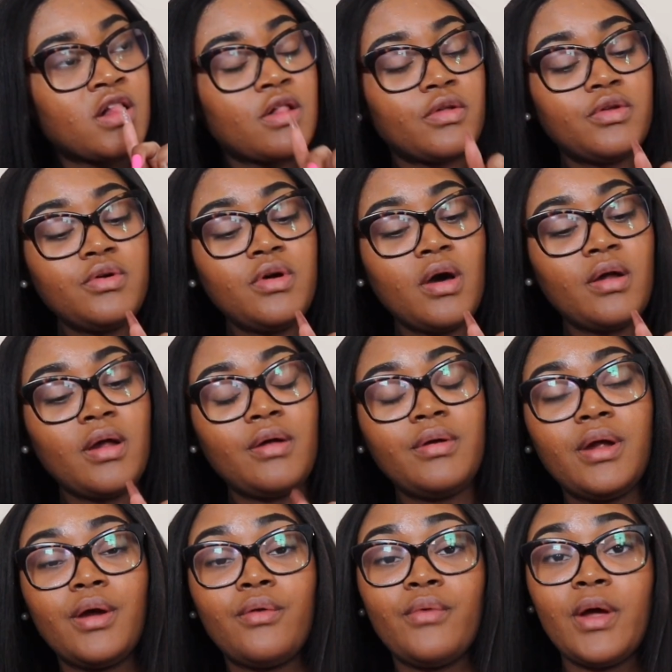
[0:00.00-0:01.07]
You go down
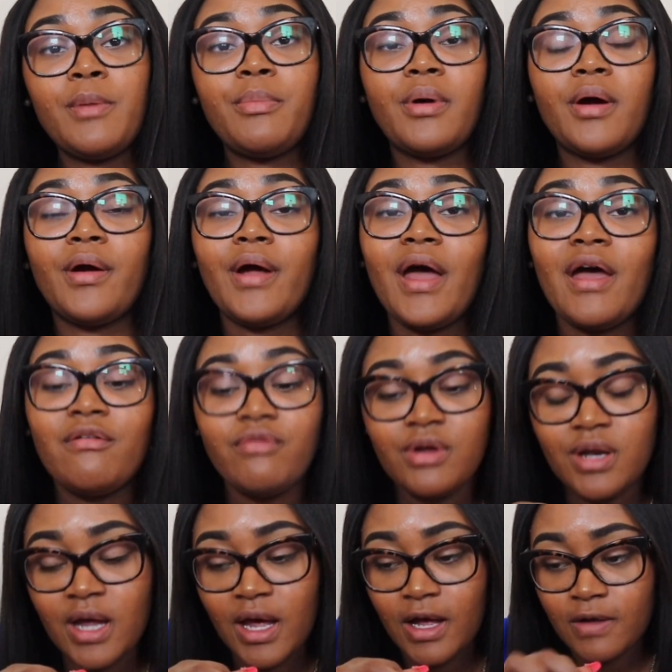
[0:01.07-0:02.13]
there and rape her every
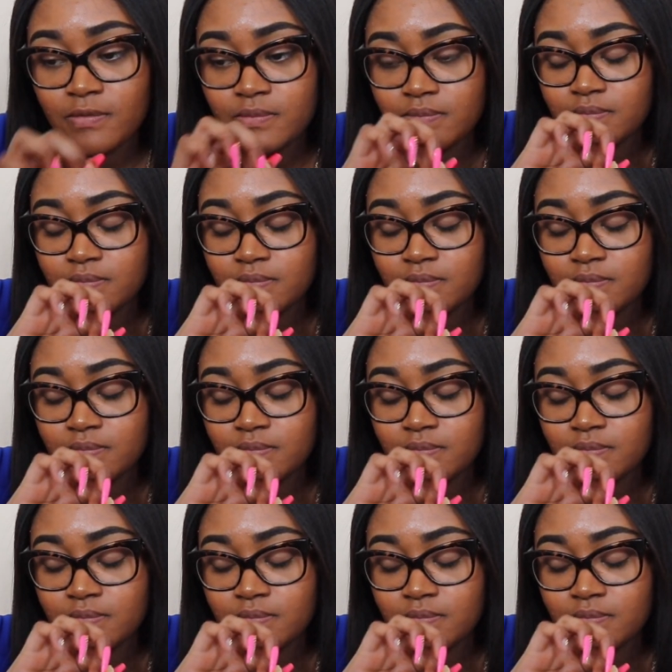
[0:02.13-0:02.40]
day.